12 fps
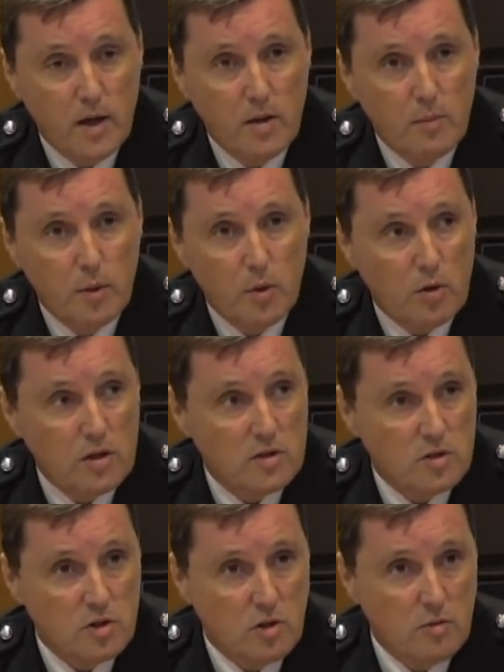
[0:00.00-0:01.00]
blue lights
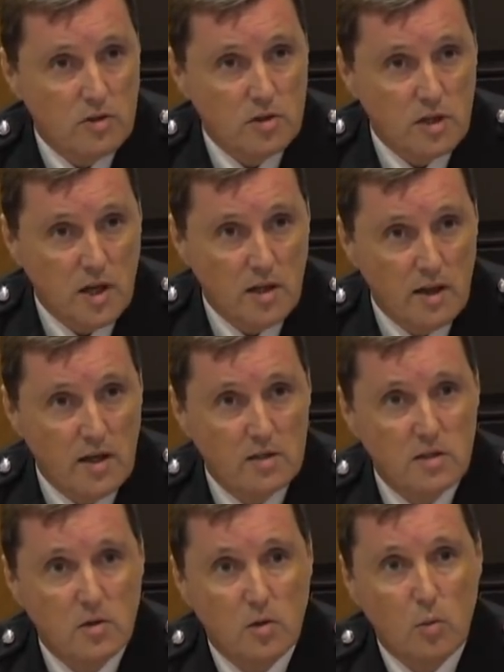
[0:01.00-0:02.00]
and sirens to get there,
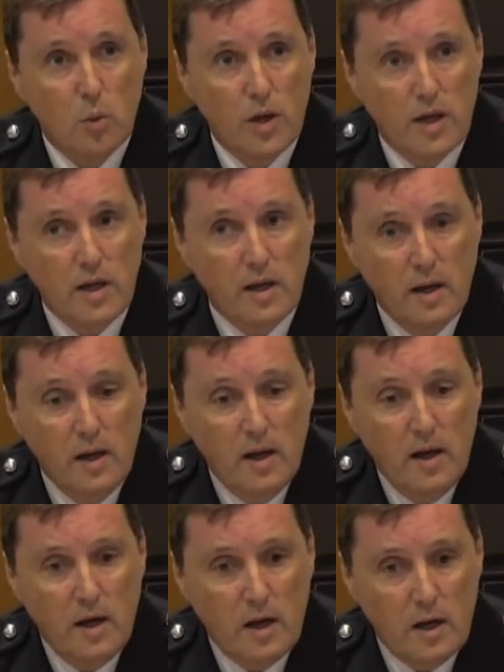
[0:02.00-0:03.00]
so that we
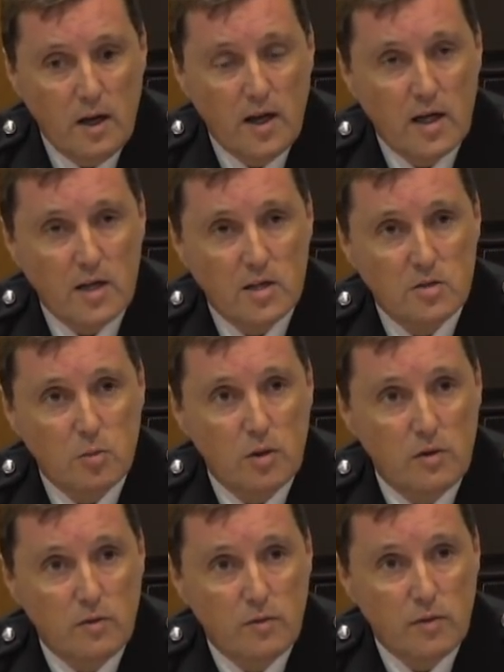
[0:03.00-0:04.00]
liaise
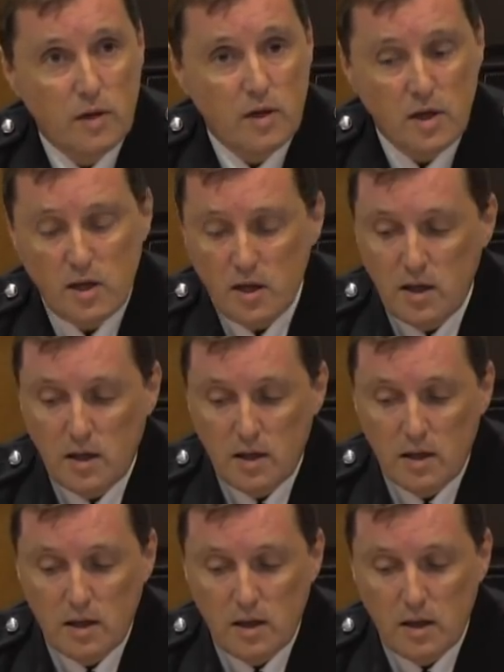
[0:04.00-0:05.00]
with the
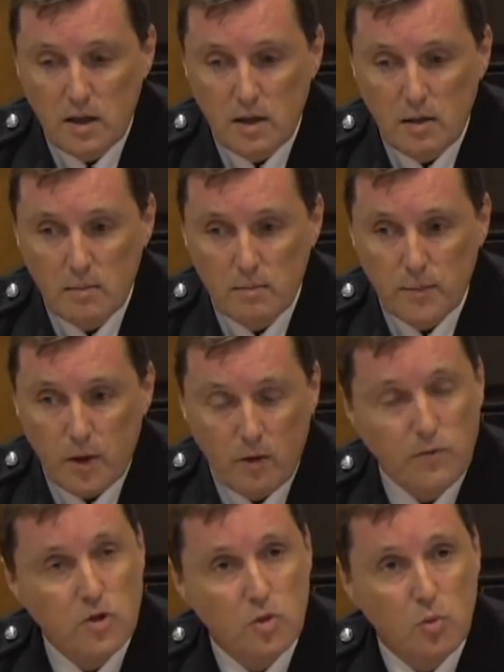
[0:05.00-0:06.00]

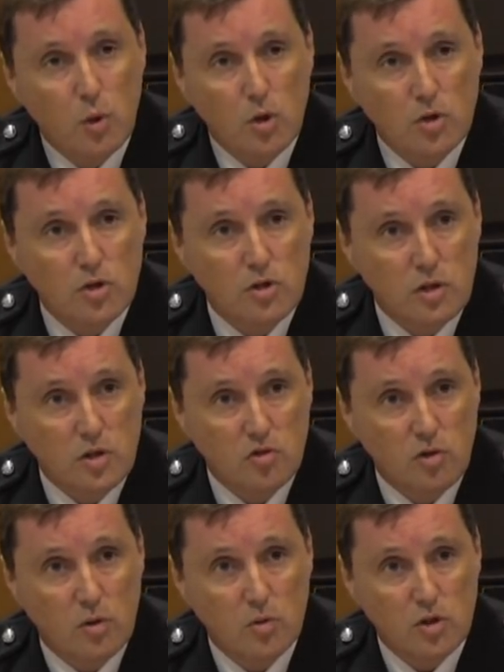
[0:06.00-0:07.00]
officer to watch, the
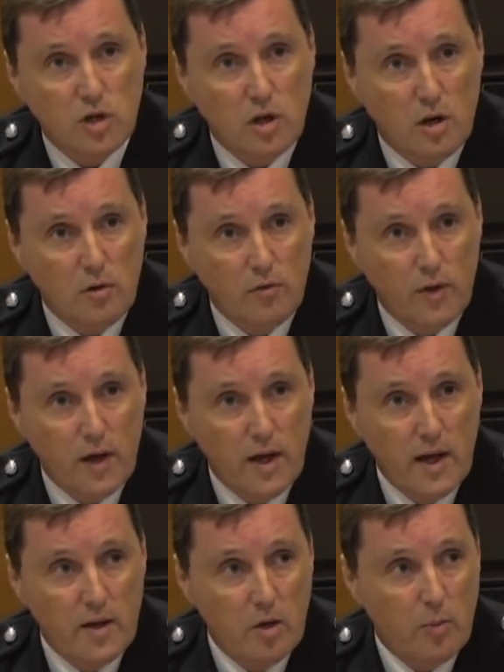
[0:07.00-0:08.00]
control staff
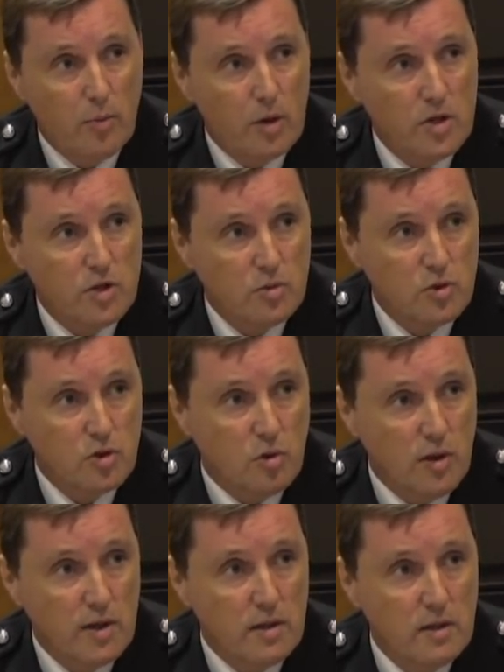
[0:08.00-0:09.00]
and the operational side.